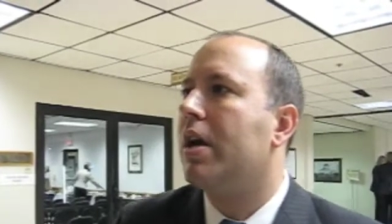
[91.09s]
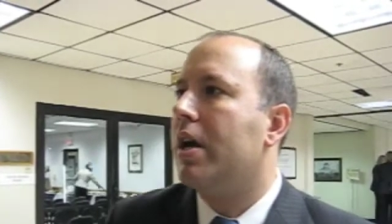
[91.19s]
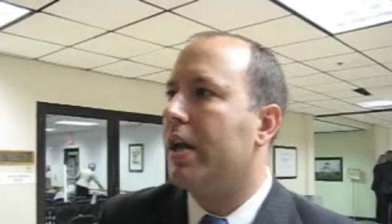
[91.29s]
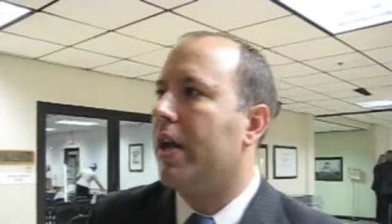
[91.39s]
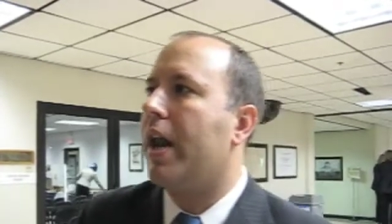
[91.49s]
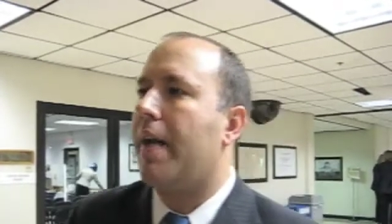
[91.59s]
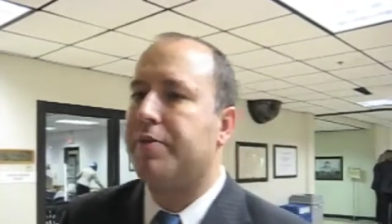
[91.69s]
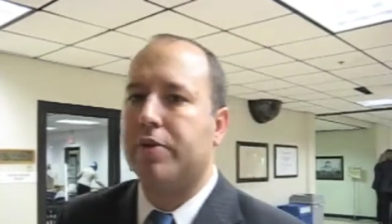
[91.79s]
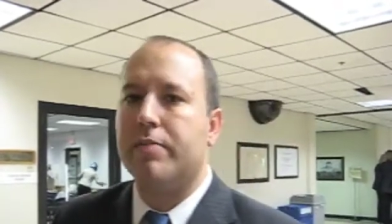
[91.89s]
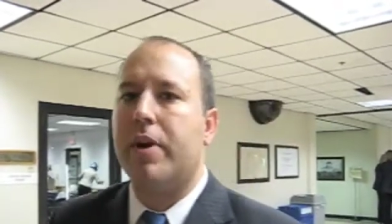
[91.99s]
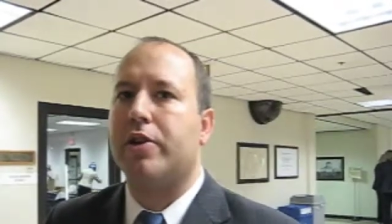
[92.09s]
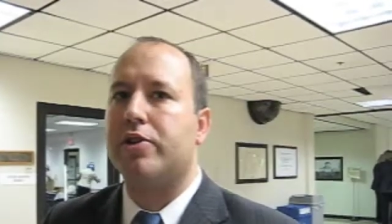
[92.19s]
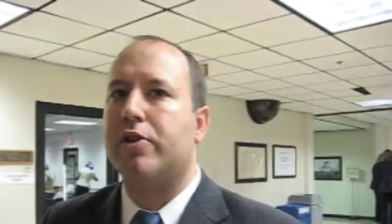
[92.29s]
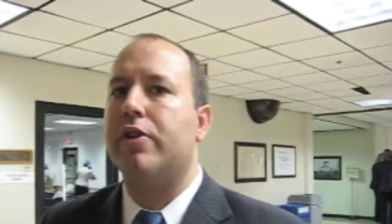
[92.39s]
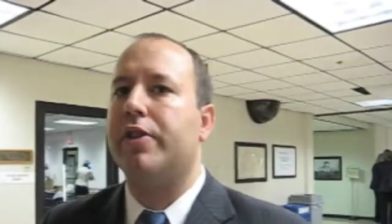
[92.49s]
It, it, absolutely makes
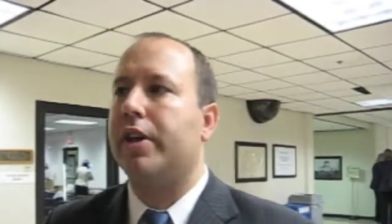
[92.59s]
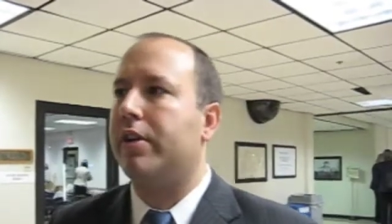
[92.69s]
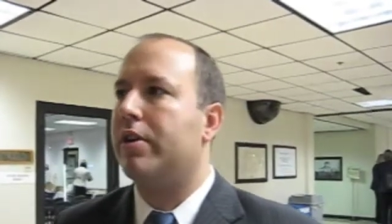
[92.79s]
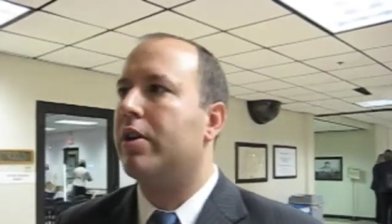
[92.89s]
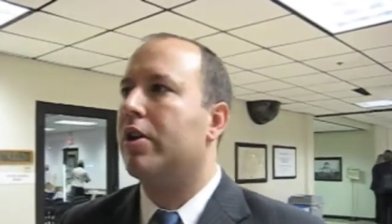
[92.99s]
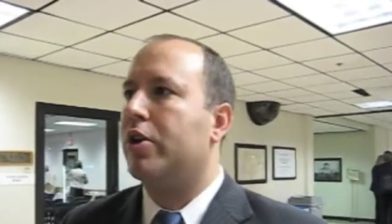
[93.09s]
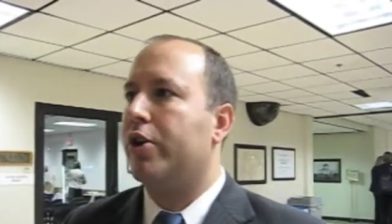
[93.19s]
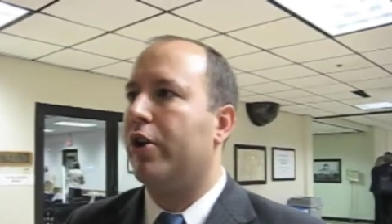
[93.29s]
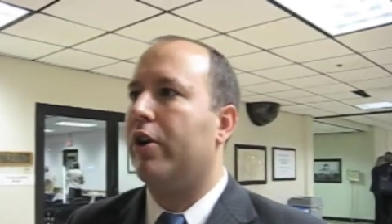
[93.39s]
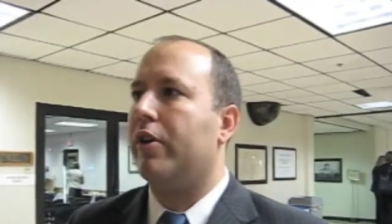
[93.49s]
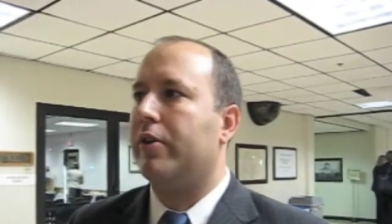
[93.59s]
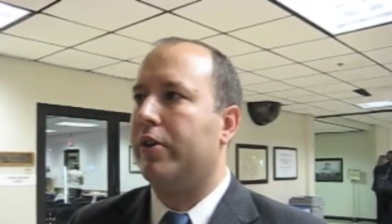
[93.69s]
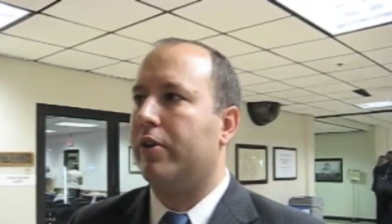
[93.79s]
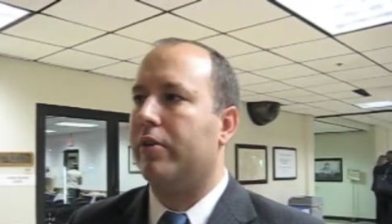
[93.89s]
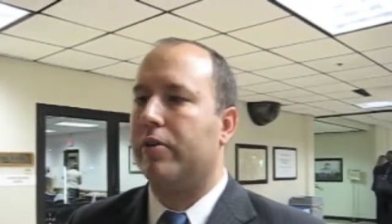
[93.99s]
sure that your
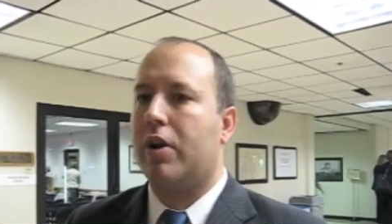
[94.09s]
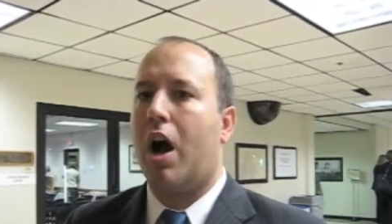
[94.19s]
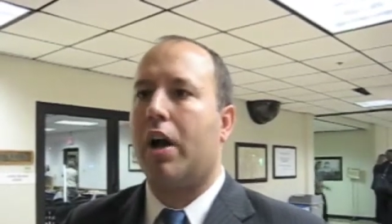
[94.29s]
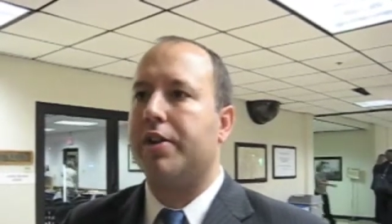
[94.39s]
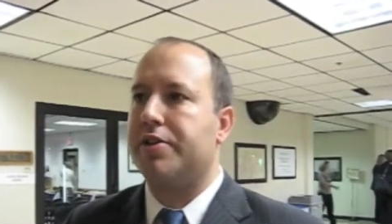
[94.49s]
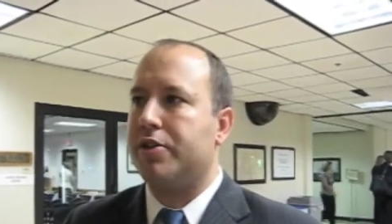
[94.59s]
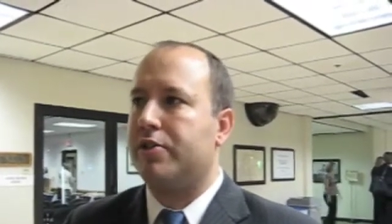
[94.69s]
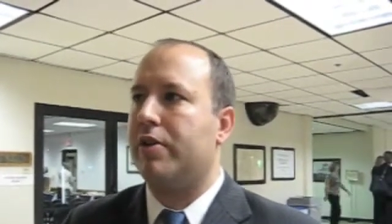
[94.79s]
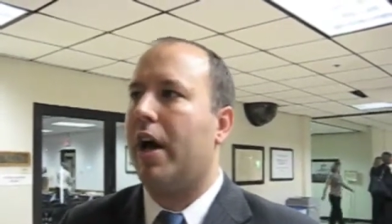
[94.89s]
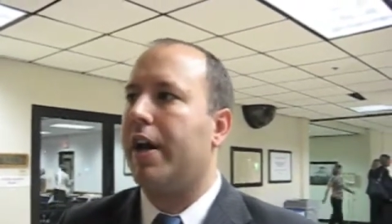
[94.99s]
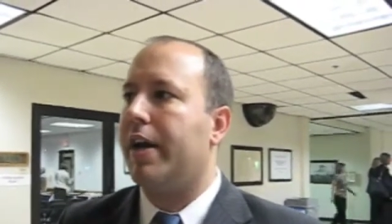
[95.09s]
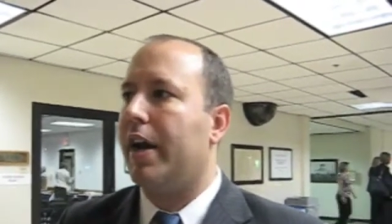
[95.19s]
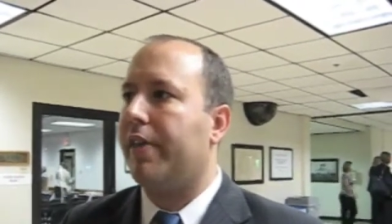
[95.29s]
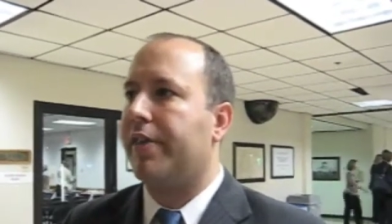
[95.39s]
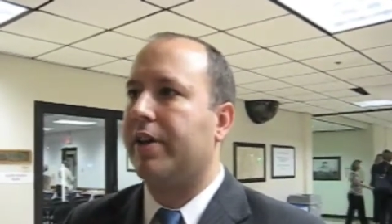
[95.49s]
your caucus is united, and
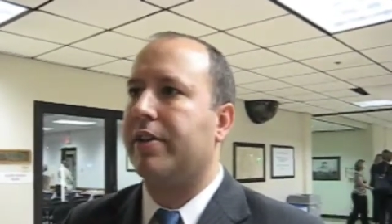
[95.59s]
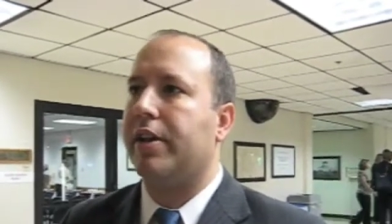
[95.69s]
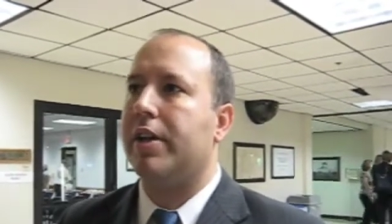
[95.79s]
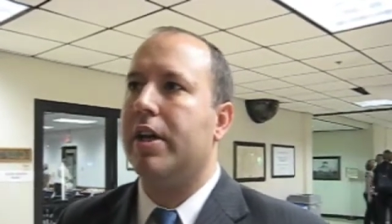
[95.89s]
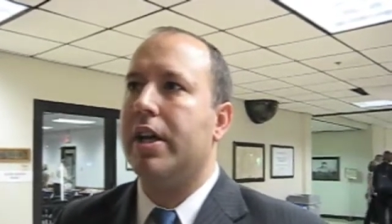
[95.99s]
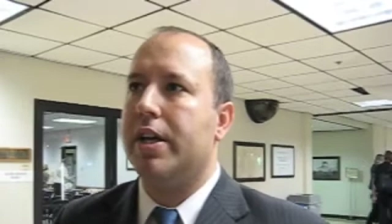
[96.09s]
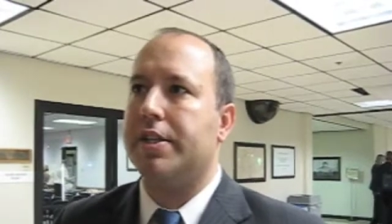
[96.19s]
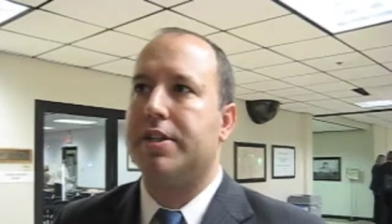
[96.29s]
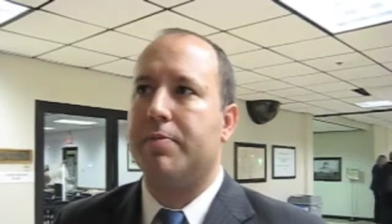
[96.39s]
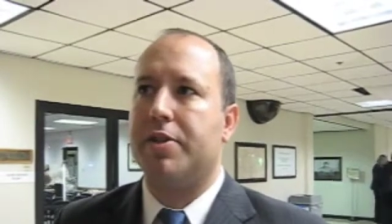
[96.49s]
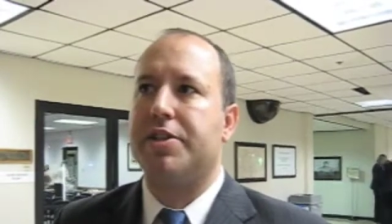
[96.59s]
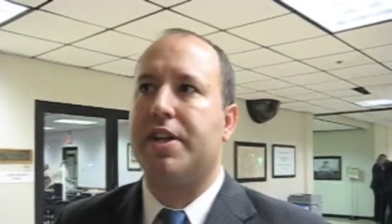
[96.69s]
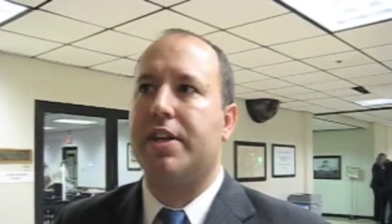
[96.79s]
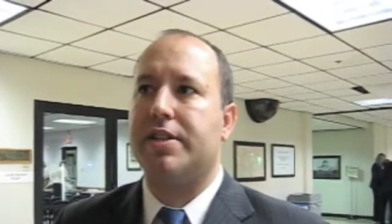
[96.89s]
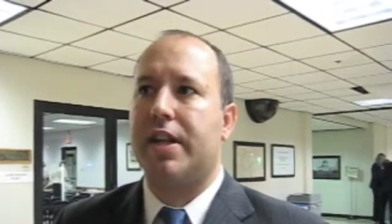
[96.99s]
I think that in some of the
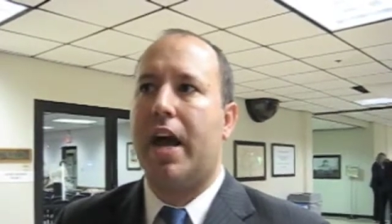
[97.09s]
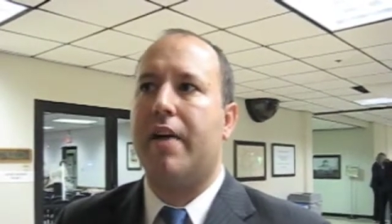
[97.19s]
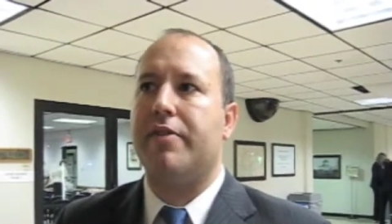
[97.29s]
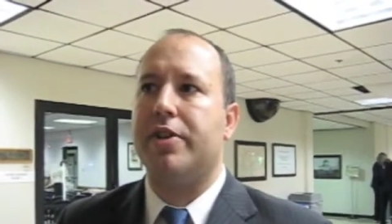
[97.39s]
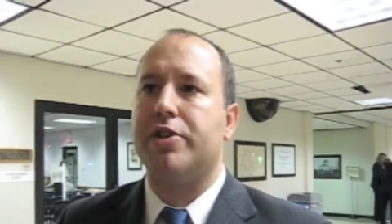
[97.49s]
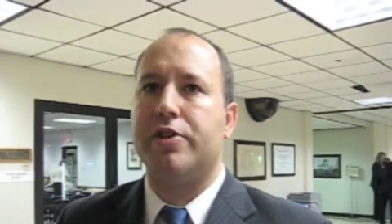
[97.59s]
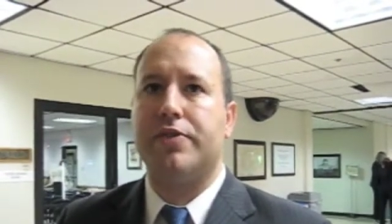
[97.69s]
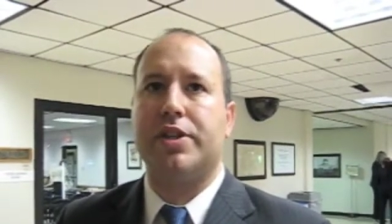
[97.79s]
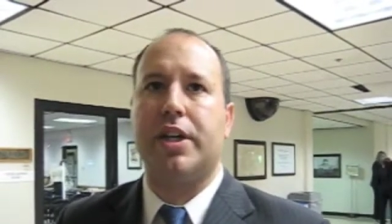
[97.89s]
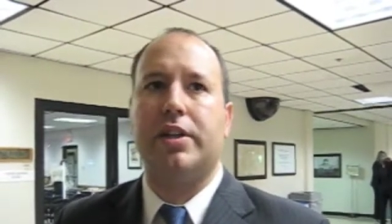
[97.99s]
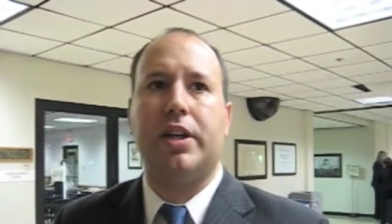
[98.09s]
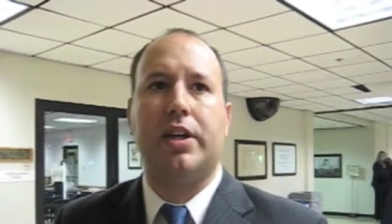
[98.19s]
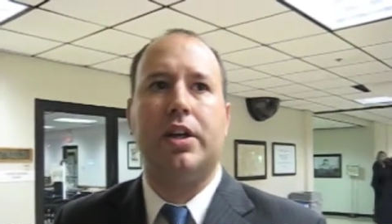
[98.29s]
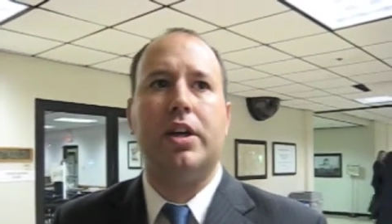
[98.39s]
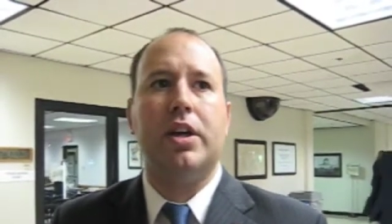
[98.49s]
states that have this, you've seen that
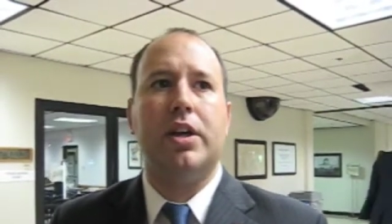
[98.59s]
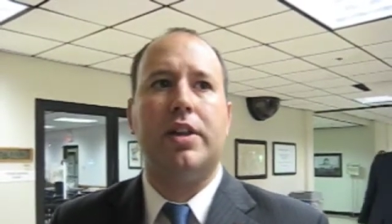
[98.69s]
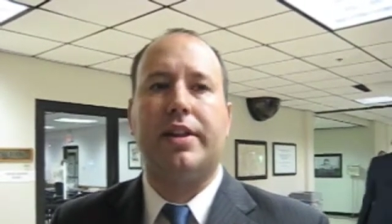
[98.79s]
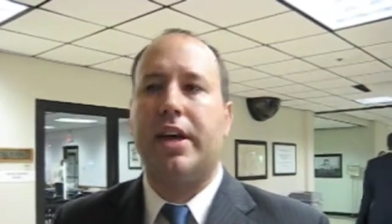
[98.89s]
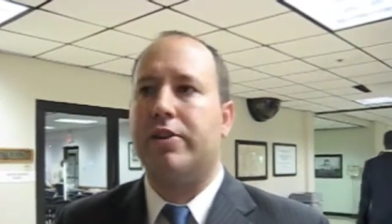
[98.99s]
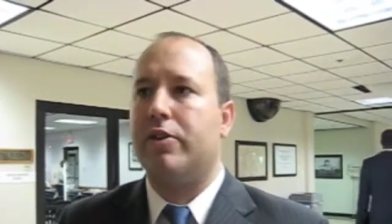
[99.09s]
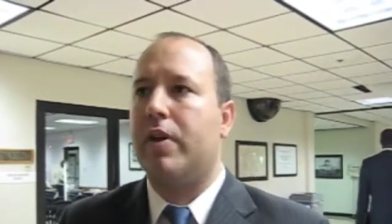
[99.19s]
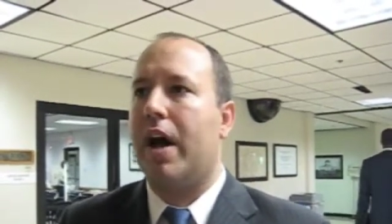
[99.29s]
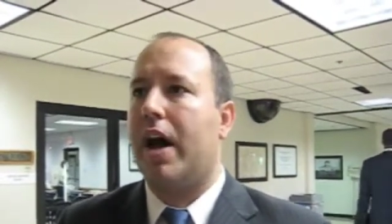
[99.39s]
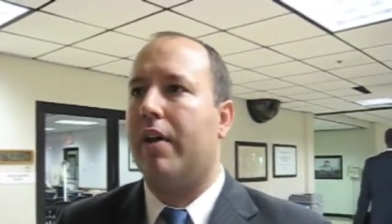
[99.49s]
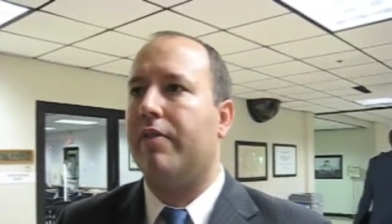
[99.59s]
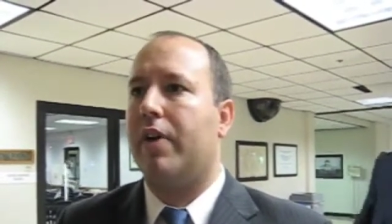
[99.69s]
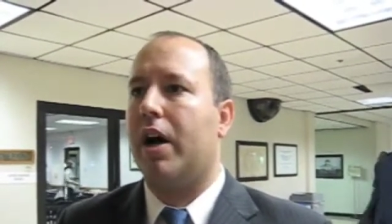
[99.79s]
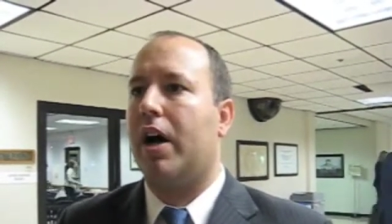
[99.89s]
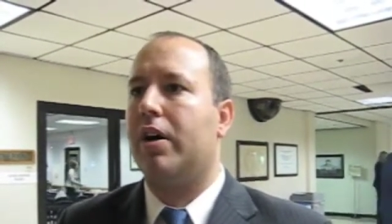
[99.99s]
that they do have
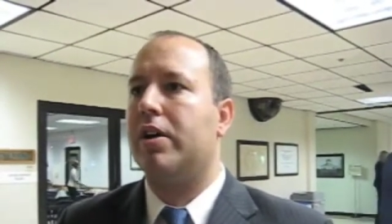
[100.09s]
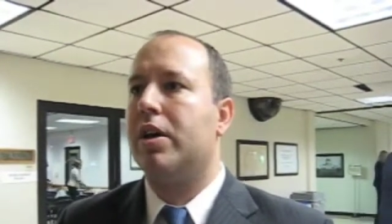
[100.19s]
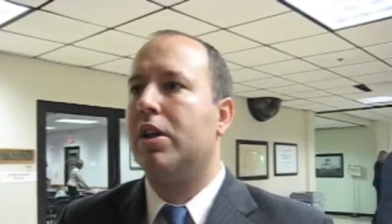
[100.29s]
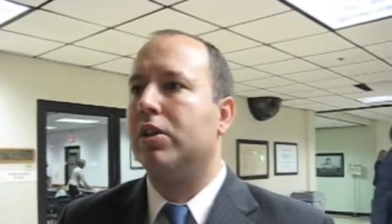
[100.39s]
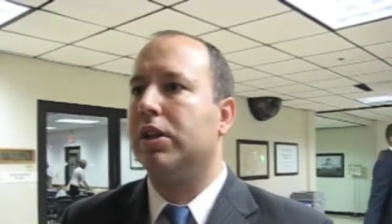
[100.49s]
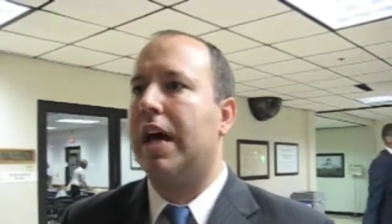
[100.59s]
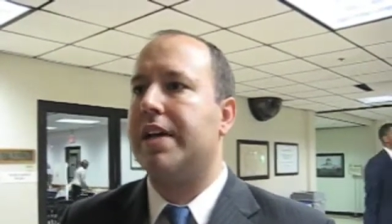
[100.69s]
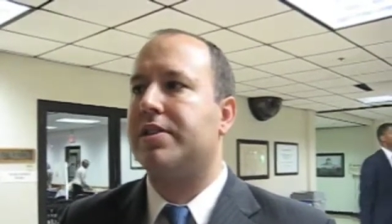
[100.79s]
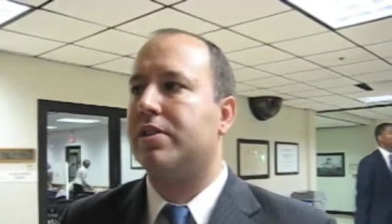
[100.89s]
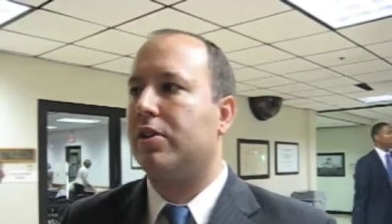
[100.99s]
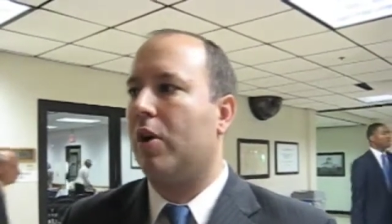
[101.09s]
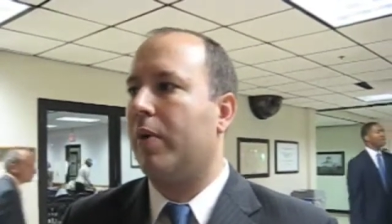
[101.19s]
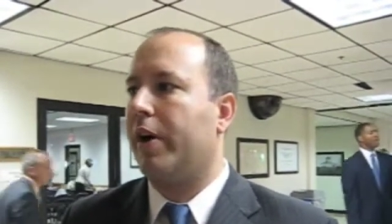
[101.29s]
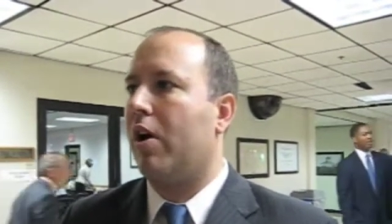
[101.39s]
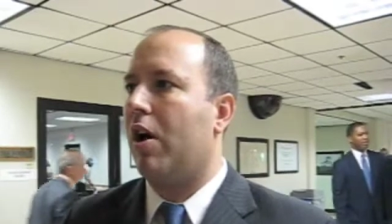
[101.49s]
uh, less
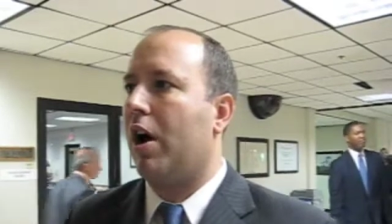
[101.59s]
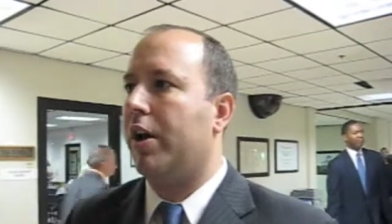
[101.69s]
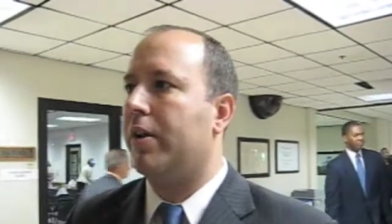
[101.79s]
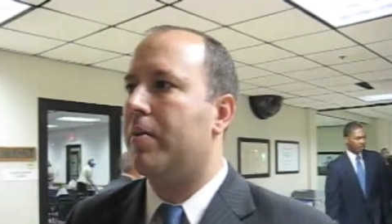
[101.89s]
going on